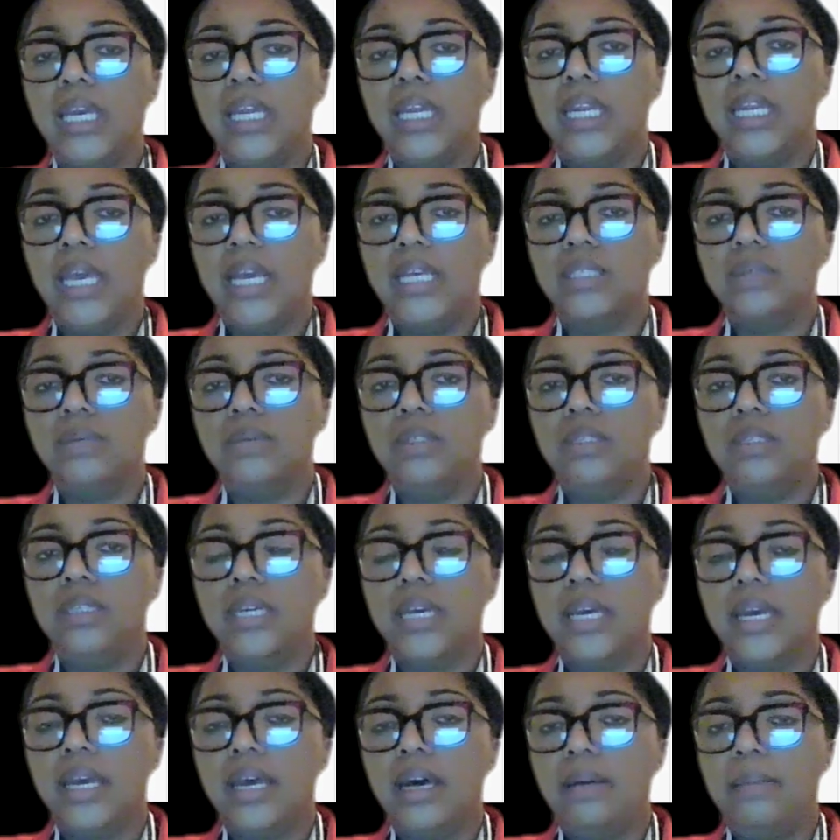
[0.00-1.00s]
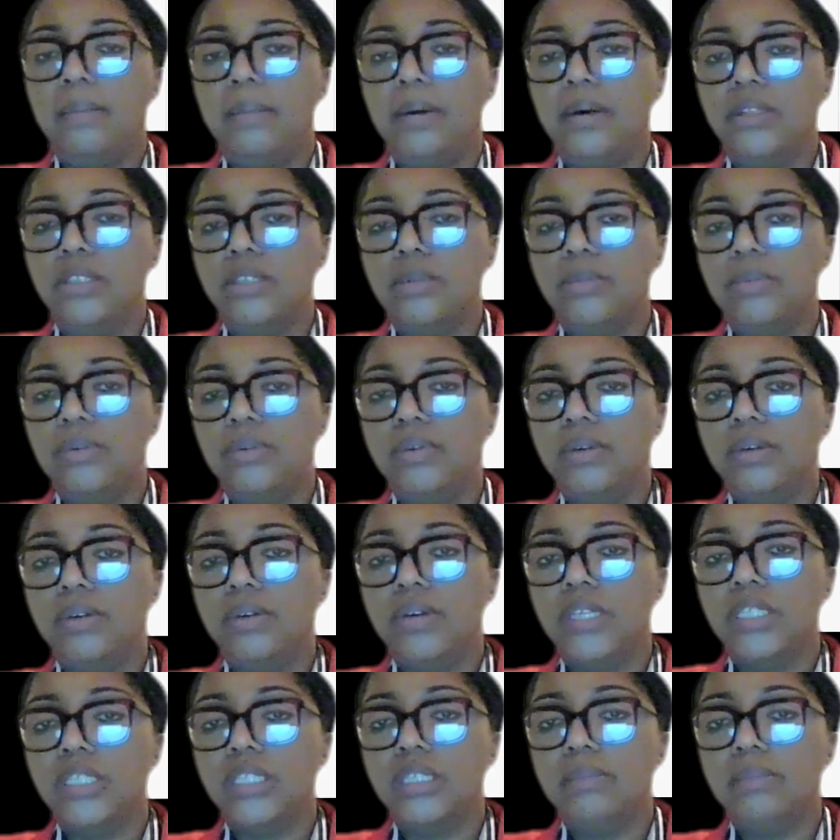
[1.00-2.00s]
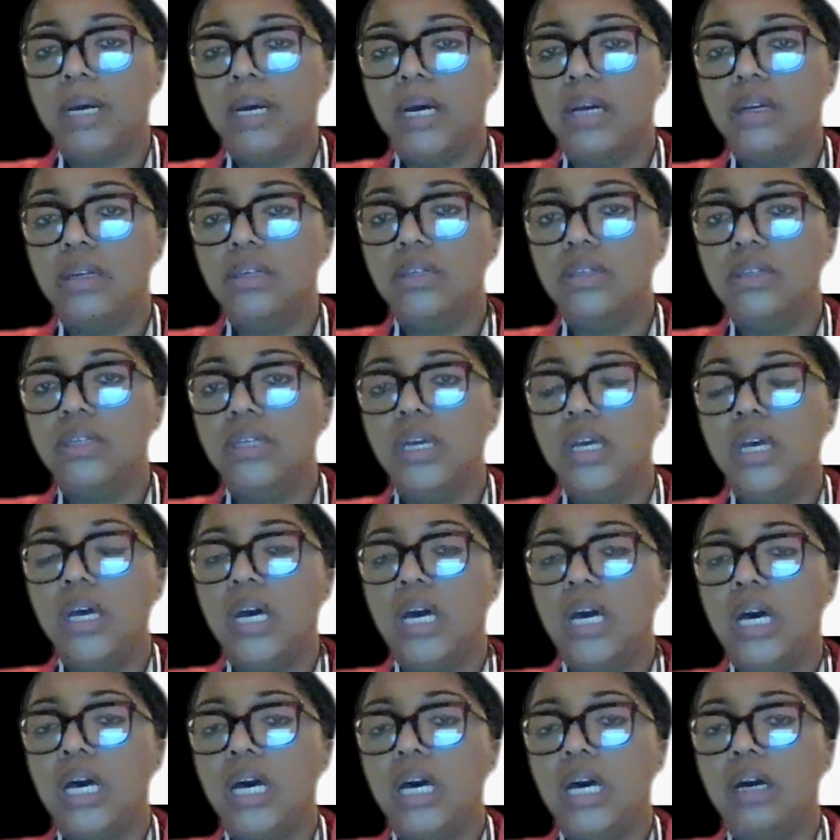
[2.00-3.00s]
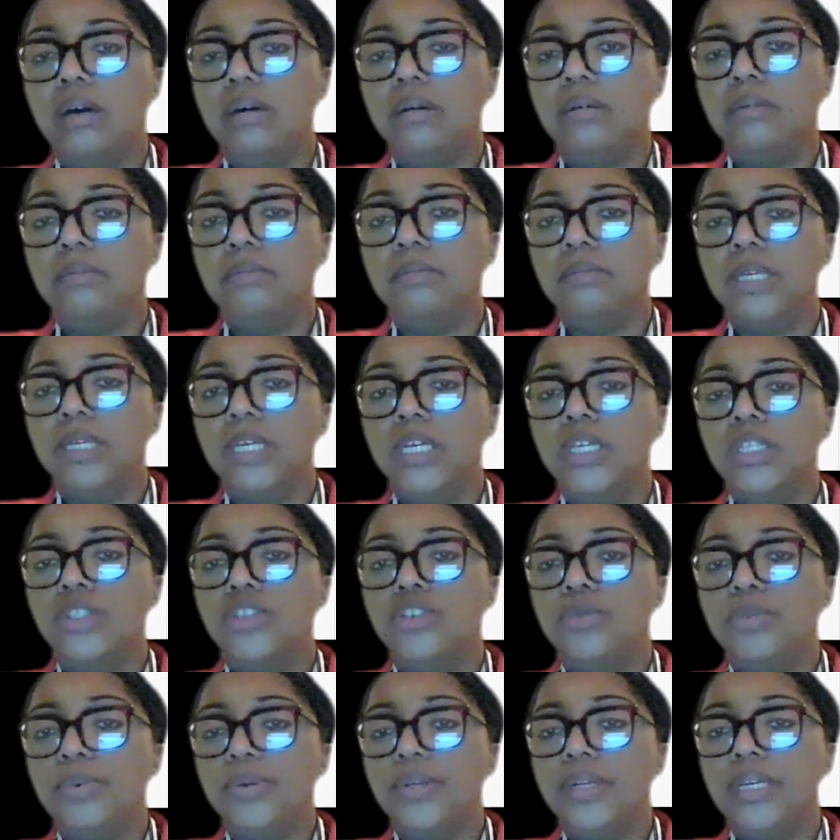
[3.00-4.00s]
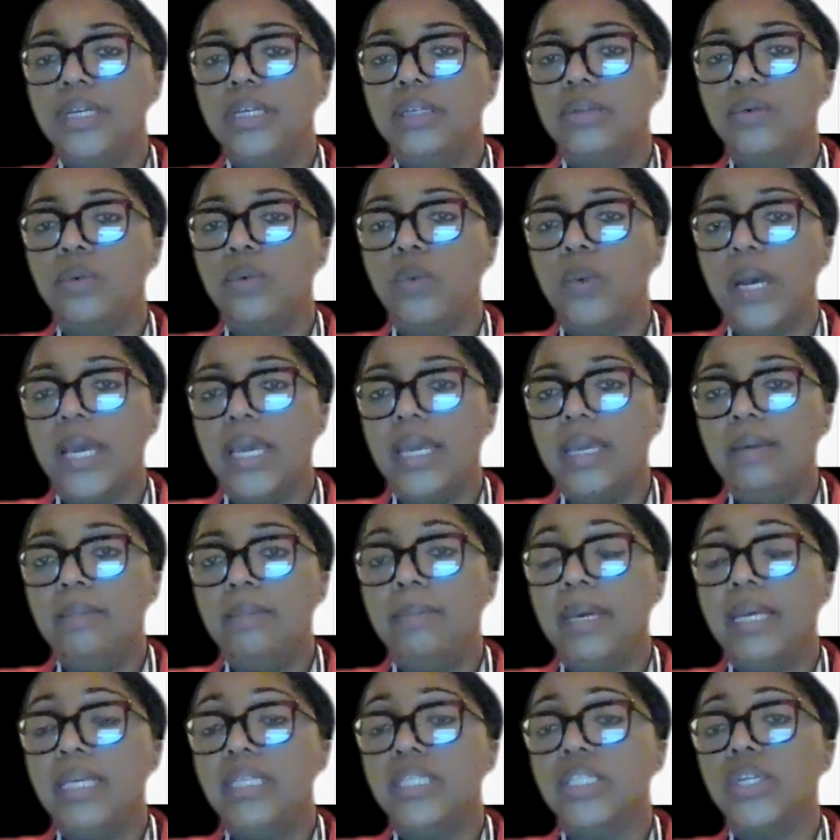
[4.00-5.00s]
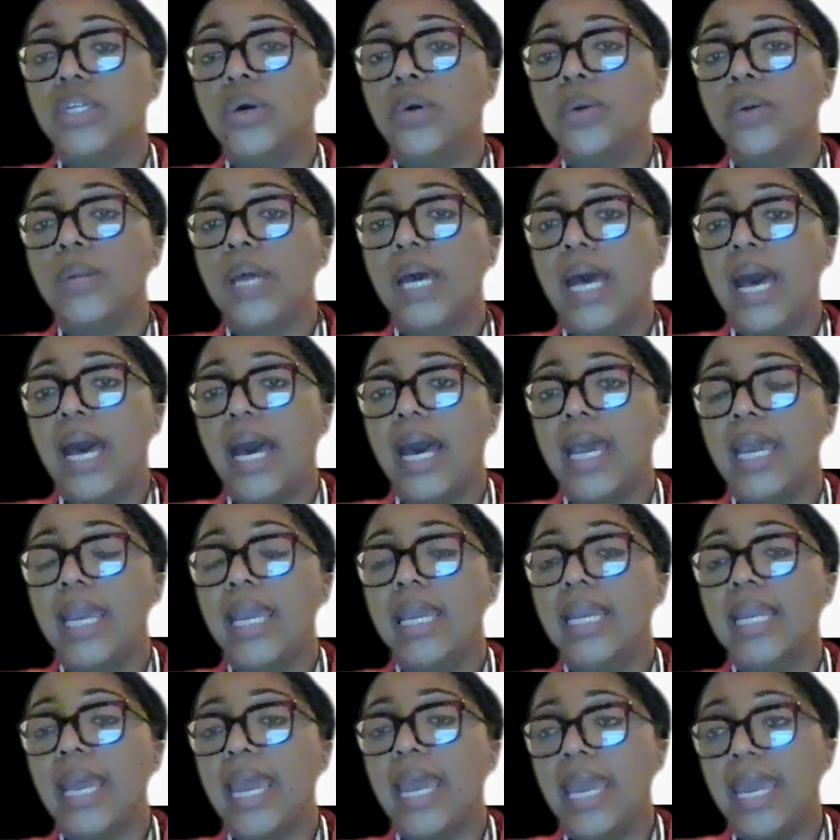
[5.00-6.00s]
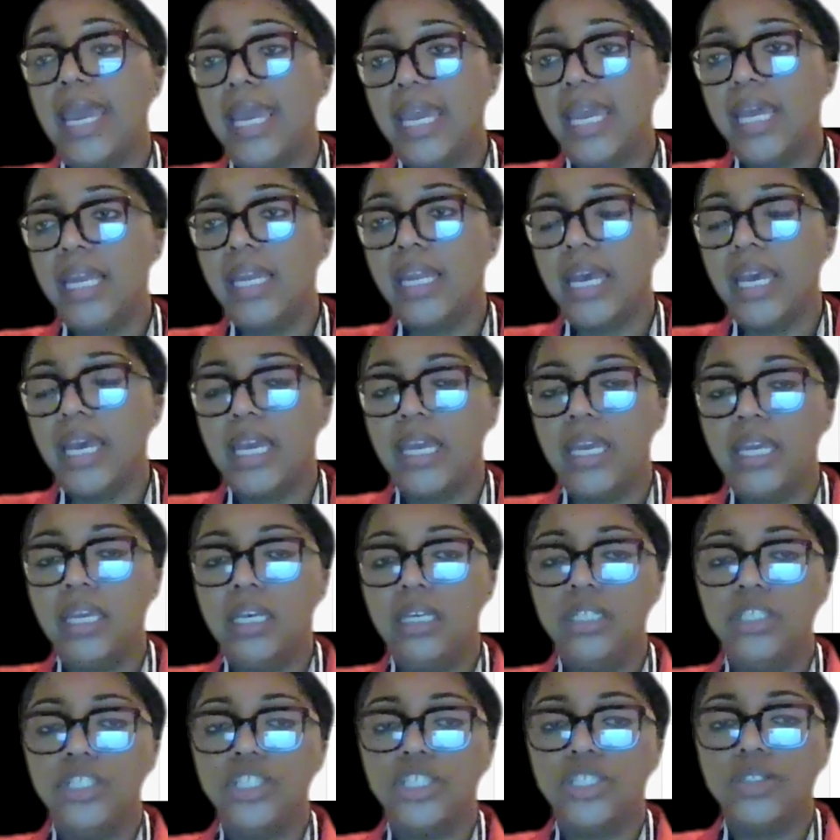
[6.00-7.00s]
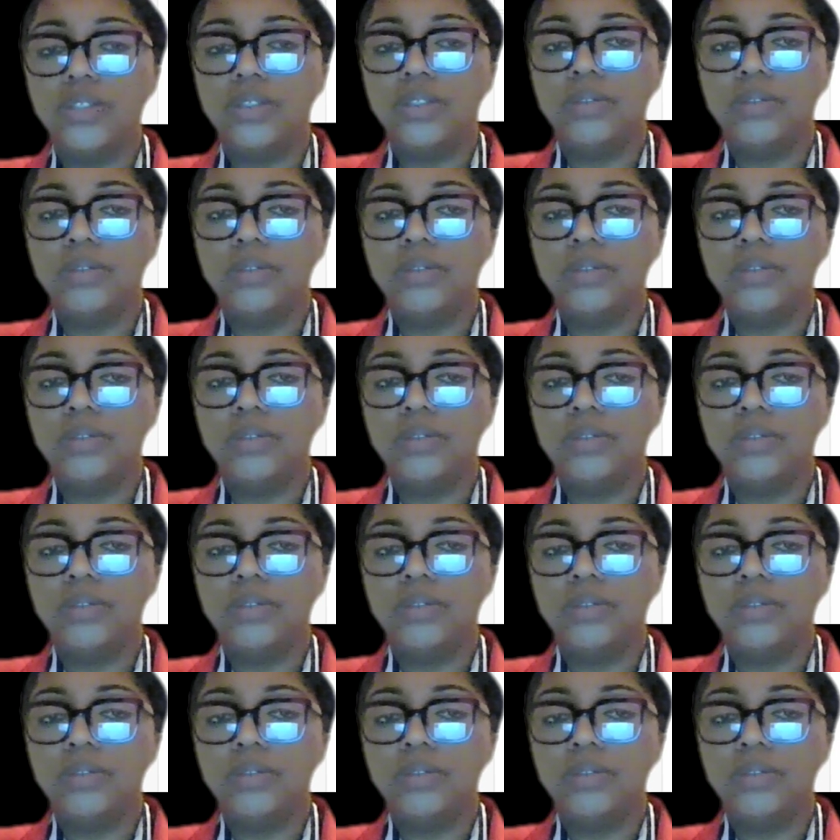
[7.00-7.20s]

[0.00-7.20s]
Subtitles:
Next, we'll look at a multiple regression model to predict weight based on height and age.